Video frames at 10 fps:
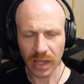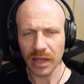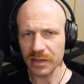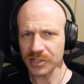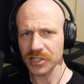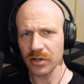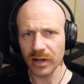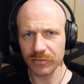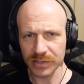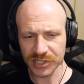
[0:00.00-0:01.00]
This year
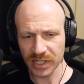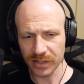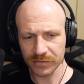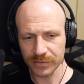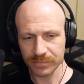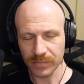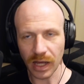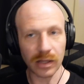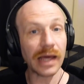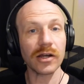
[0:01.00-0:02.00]
I've received
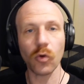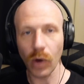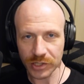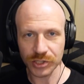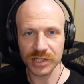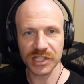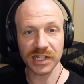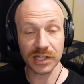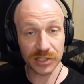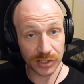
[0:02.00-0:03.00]
a lot of questions
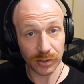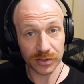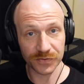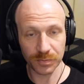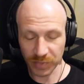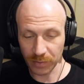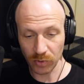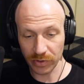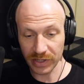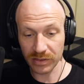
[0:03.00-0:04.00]
and concerns from
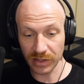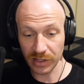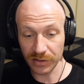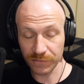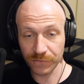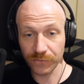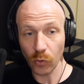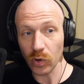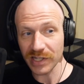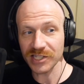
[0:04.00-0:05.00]
people that the
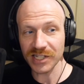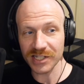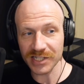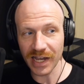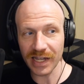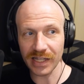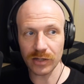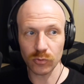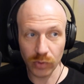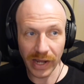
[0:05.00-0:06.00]

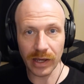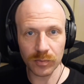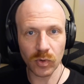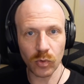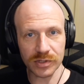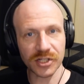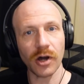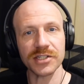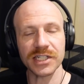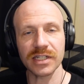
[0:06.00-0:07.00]
4680 ramp was
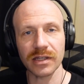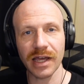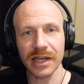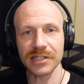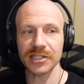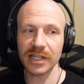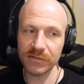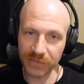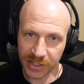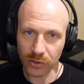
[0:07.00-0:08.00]
causing delays
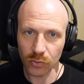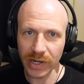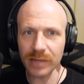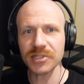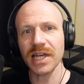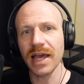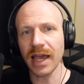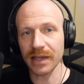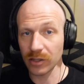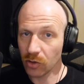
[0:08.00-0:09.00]
in vehicle ramps
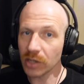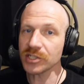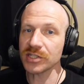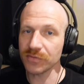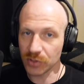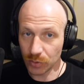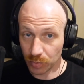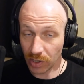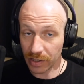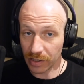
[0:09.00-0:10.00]
and the launches of new
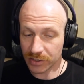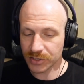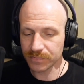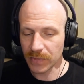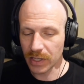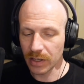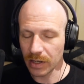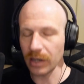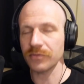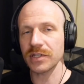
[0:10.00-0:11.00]
products.
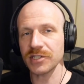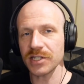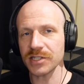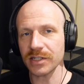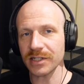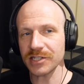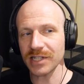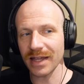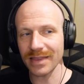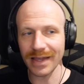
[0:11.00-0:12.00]
Now, I've consistently
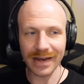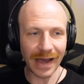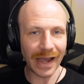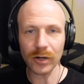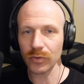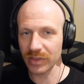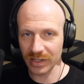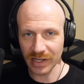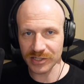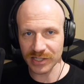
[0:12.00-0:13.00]
said that I don't
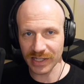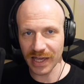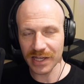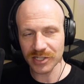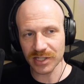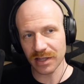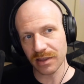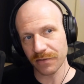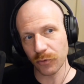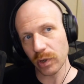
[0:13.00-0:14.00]
think that's the case,
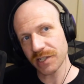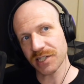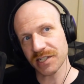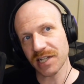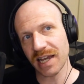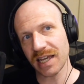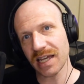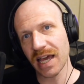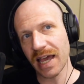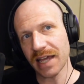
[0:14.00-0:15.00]
that the
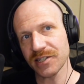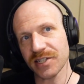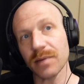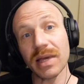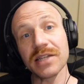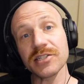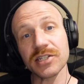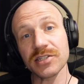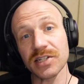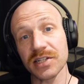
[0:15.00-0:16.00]
4680 in some
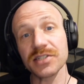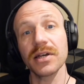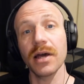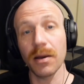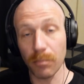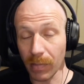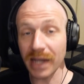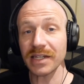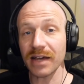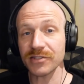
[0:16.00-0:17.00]
instances
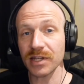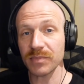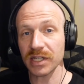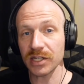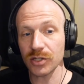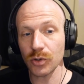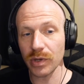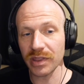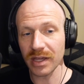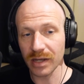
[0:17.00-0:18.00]
might have something to do
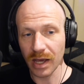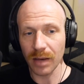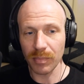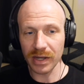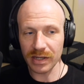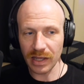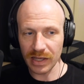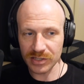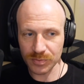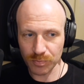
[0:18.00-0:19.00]
with it, but
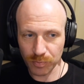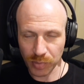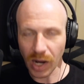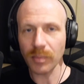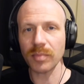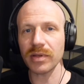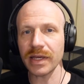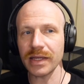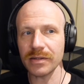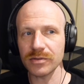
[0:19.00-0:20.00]
it's
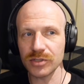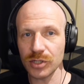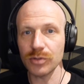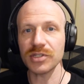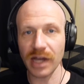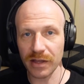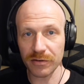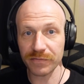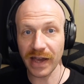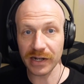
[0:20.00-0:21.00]
probably due to other
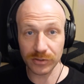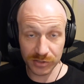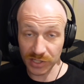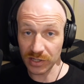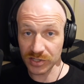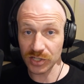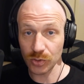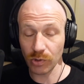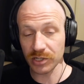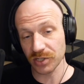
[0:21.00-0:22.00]
factors and the
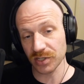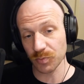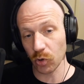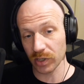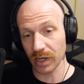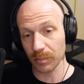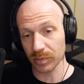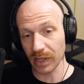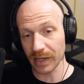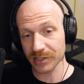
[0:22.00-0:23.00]
situation is more
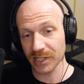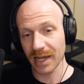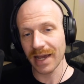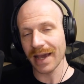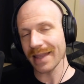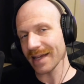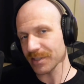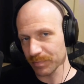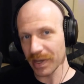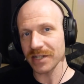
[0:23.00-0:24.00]
complex. And
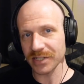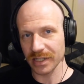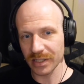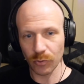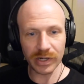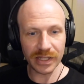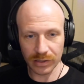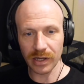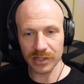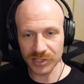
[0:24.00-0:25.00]
that's basically what
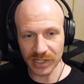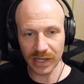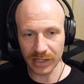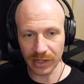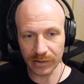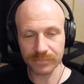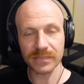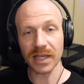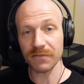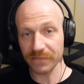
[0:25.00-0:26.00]
Elon is saying here.
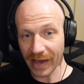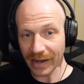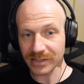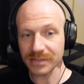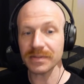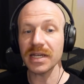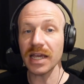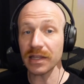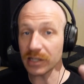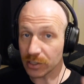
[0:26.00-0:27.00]
In fact,
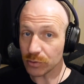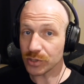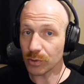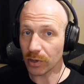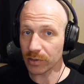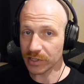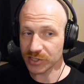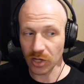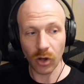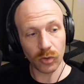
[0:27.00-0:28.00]
in the Q2
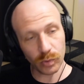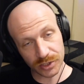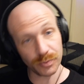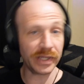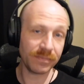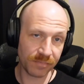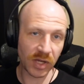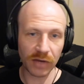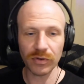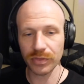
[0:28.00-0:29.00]
earnings call, which we
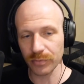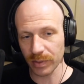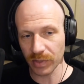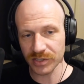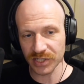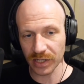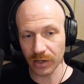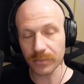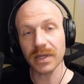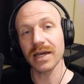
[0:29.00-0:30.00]
covered 3 months
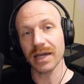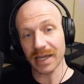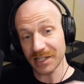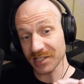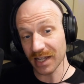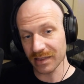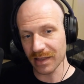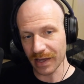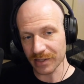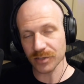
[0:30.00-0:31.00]
ago, he said
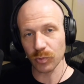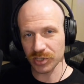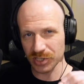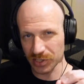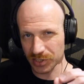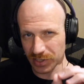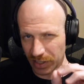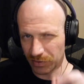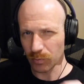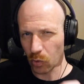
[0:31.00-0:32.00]
this, which is
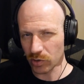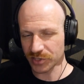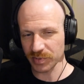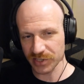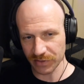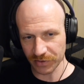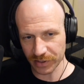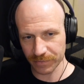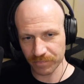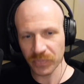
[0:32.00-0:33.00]
even more specific.